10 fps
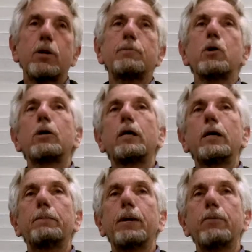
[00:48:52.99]
I'm talking
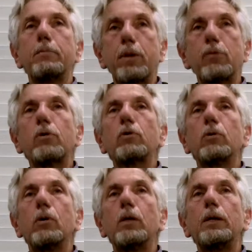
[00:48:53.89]
about the
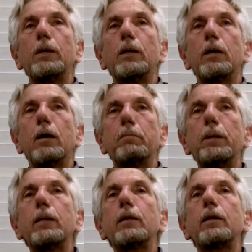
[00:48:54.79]
mythical
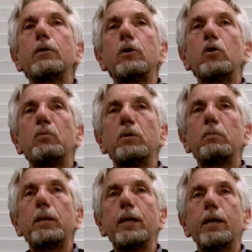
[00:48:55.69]
ability of the human
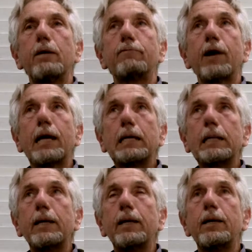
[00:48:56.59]
being. And
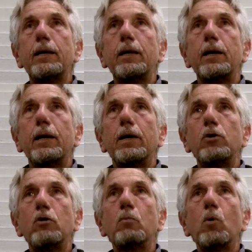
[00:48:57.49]
frankly,
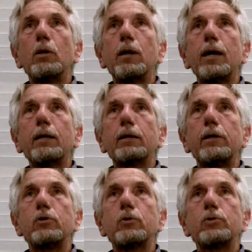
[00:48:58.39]
you're more
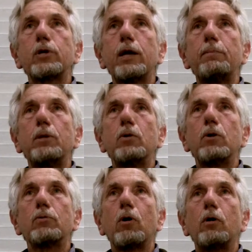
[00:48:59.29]
likely to escape the
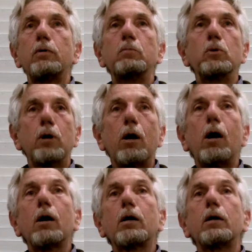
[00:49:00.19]
earth on a
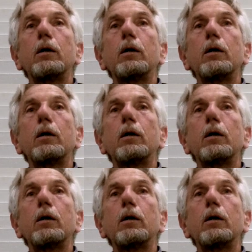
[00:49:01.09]
burak